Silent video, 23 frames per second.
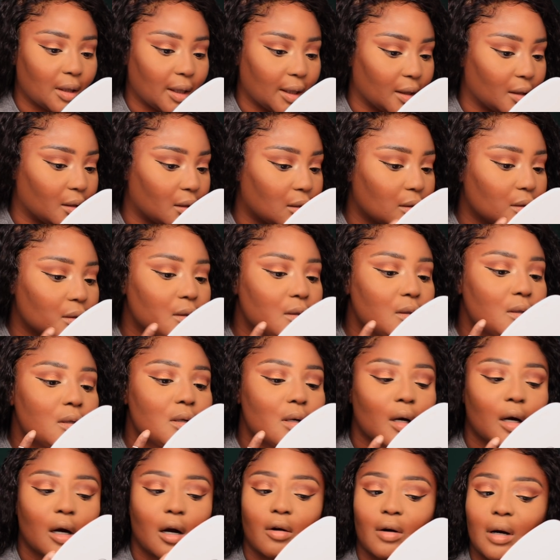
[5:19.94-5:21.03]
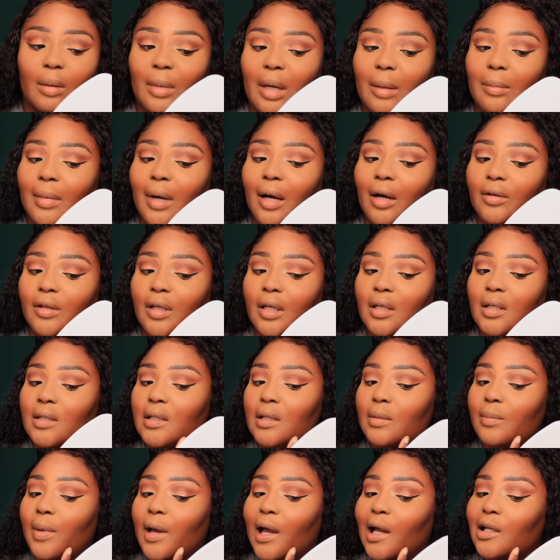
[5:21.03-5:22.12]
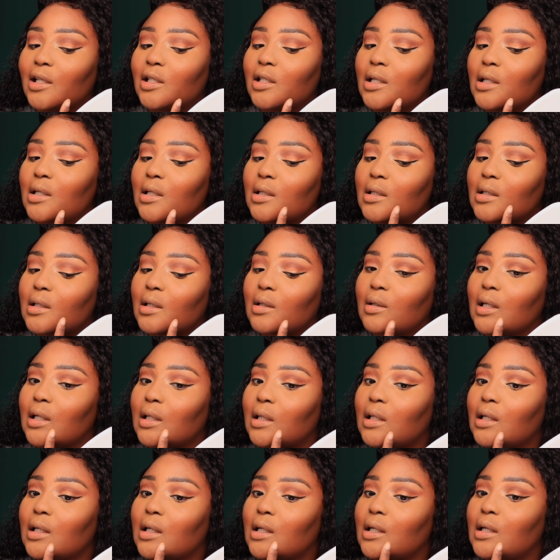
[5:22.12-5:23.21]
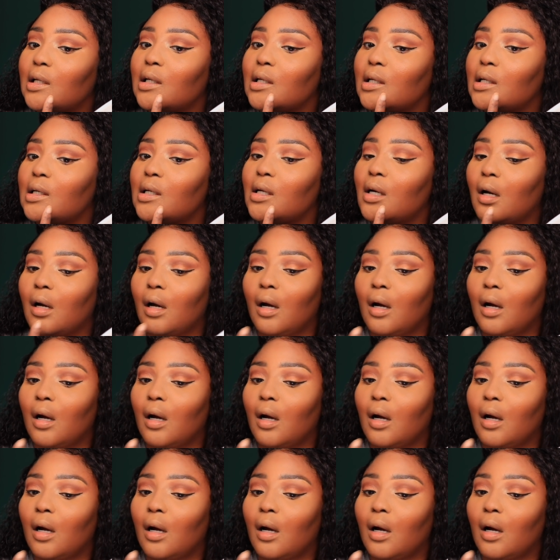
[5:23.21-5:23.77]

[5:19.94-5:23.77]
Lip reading: like around my mouth. I can see patches like right there.